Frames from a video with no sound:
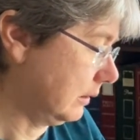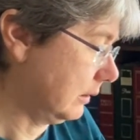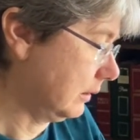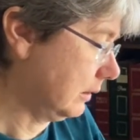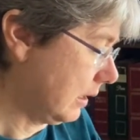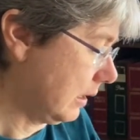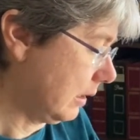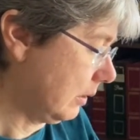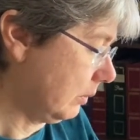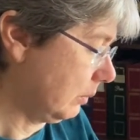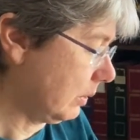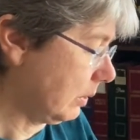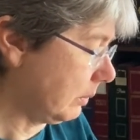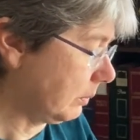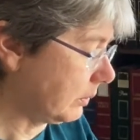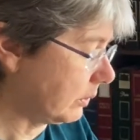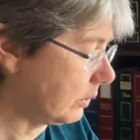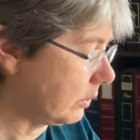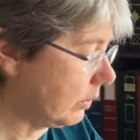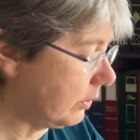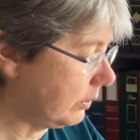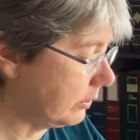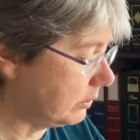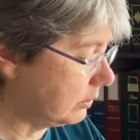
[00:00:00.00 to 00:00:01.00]
And what we're
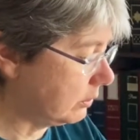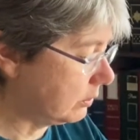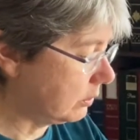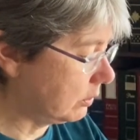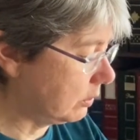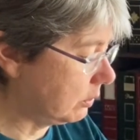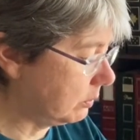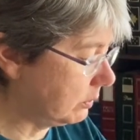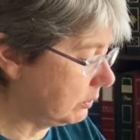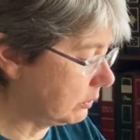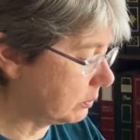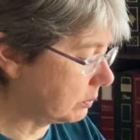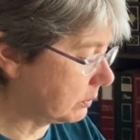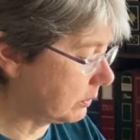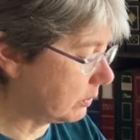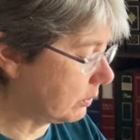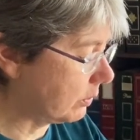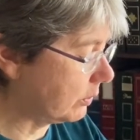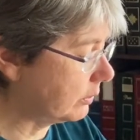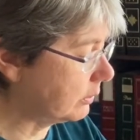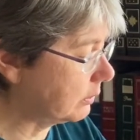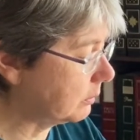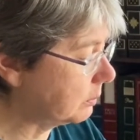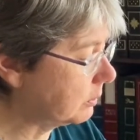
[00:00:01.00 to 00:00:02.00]
going to do is we're
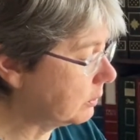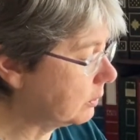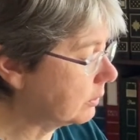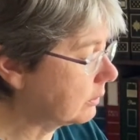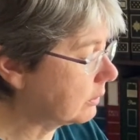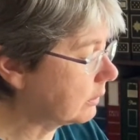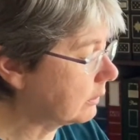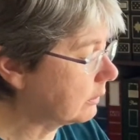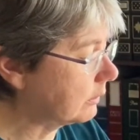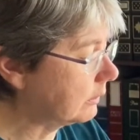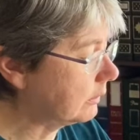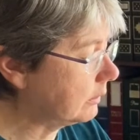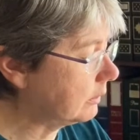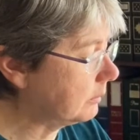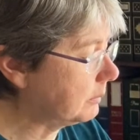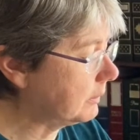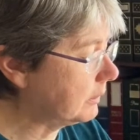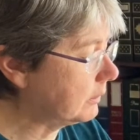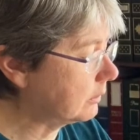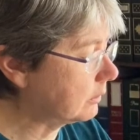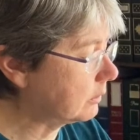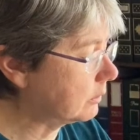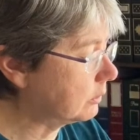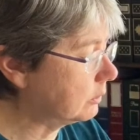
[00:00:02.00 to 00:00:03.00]
going to put a little
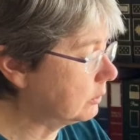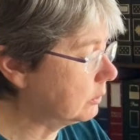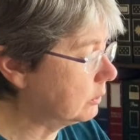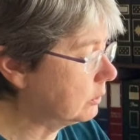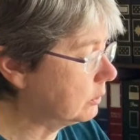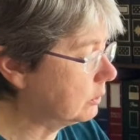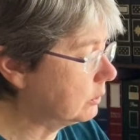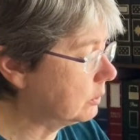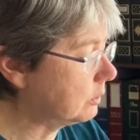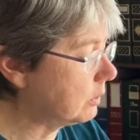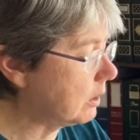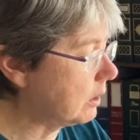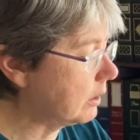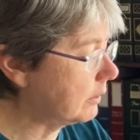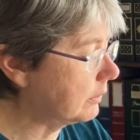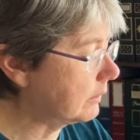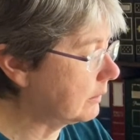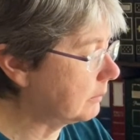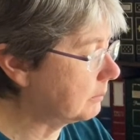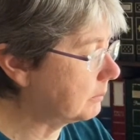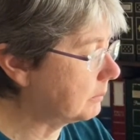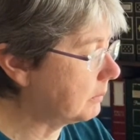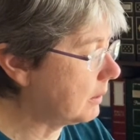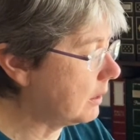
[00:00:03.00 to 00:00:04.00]
bit of glue on
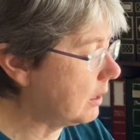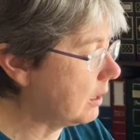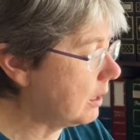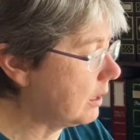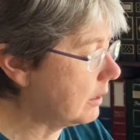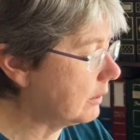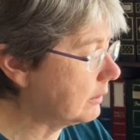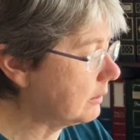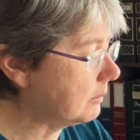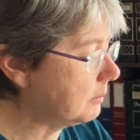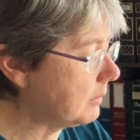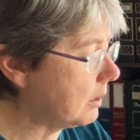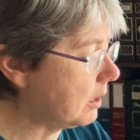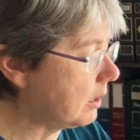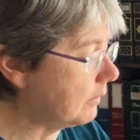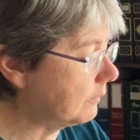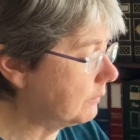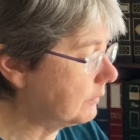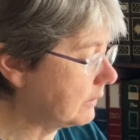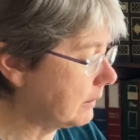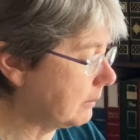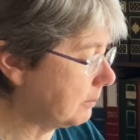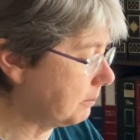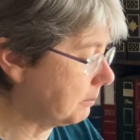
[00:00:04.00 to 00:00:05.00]
the bottom
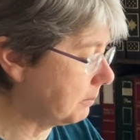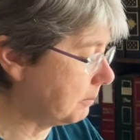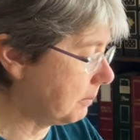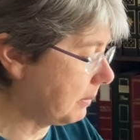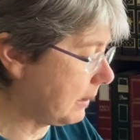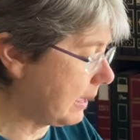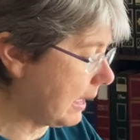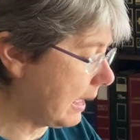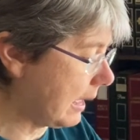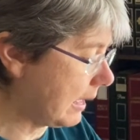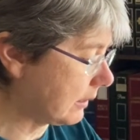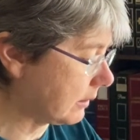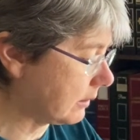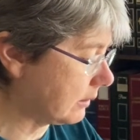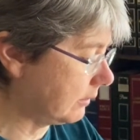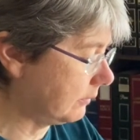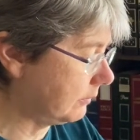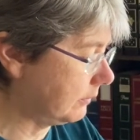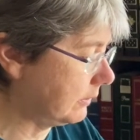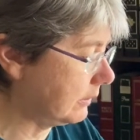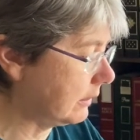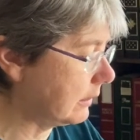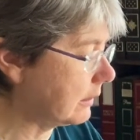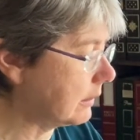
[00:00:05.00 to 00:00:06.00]
of the back
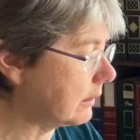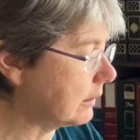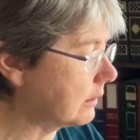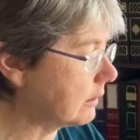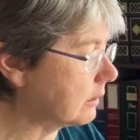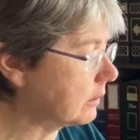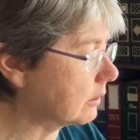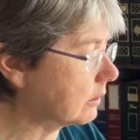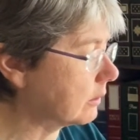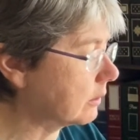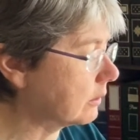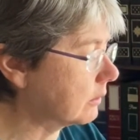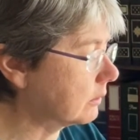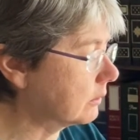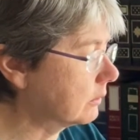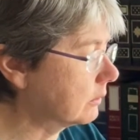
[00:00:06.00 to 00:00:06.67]
of the ear.